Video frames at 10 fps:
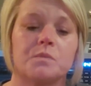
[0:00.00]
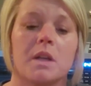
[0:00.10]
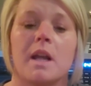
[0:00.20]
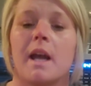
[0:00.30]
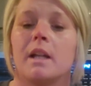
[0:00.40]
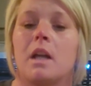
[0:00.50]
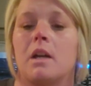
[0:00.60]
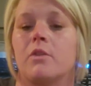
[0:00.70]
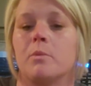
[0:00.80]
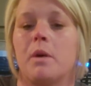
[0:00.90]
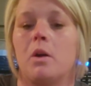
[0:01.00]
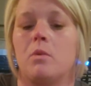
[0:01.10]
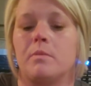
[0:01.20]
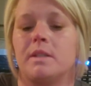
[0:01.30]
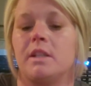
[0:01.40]
And it had a lot of her
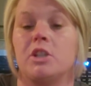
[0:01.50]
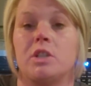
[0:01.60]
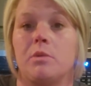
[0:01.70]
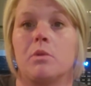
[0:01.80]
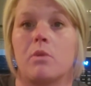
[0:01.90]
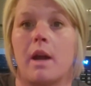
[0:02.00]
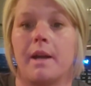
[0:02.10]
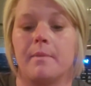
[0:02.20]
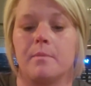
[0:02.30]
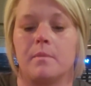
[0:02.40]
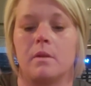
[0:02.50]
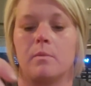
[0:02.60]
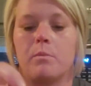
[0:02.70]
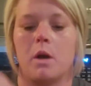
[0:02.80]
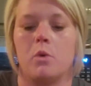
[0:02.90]
poems in it. She would write
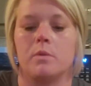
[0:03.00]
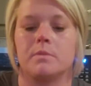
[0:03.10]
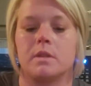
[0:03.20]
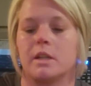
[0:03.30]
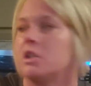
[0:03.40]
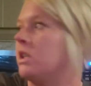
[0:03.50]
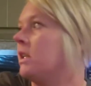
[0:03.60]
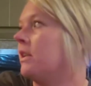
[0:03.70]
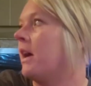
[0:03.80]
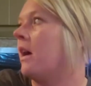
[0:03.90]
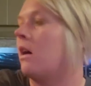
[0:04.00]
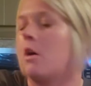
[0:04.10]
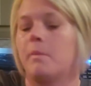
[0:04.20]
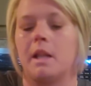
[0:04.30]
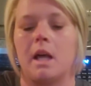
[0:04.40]
poems, like she did that
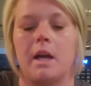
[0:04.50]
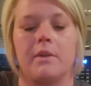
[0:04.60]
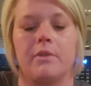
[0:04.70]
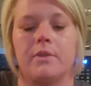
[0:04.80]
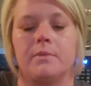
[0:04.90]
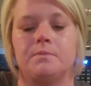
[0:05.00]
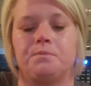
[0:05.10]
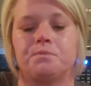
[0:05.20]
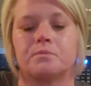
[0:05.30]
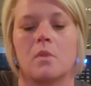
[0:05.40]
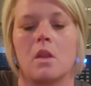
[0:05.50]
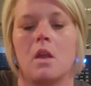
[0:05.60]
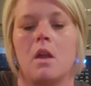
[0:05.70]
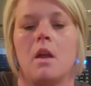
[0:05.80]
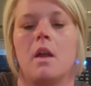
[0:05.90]
all my life.
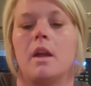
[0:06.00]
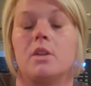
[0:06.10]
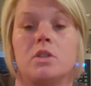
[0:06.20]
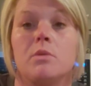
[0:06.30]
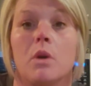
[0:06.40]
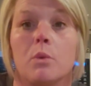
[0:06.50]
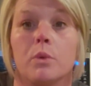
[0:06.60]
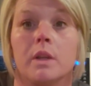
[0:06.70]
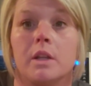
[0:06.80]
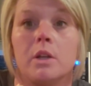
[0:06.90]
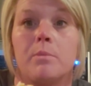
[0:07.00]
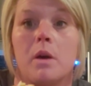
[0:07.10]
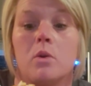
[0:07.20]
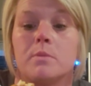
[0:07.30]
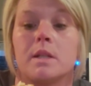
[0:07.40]
And she wrote really good
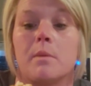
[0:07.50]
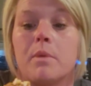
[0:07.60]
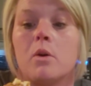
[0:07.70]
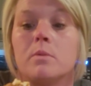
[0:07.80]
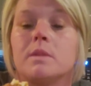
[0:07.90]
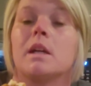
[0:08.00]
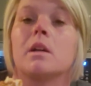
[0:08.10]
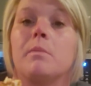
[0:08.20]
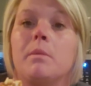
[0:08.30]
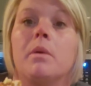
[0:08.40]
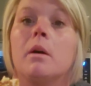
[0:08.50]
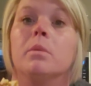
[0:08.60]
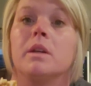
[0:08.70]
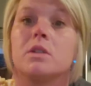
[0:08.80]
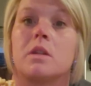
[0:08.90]
poems, like poems that could be
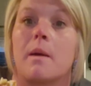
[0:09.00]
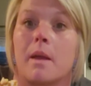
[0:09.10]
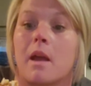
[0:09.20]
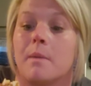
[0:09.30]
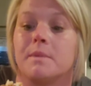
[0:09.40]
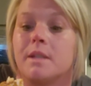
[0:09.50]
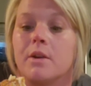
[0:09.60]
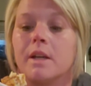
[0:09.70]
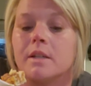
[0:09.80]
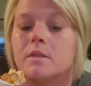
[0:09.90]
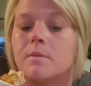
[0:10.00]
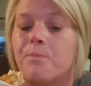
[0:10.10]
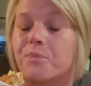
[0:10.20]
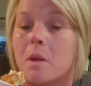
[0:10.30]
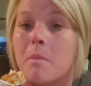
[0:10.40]
published. I'm serious.
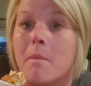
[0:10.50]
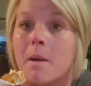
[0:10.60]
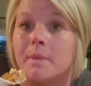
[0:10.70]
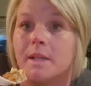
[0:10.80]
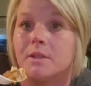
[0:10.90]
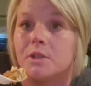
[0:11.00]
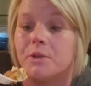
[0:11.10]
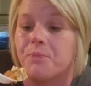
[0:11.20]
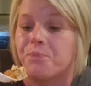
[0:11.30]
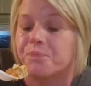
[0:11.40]
My mama did too.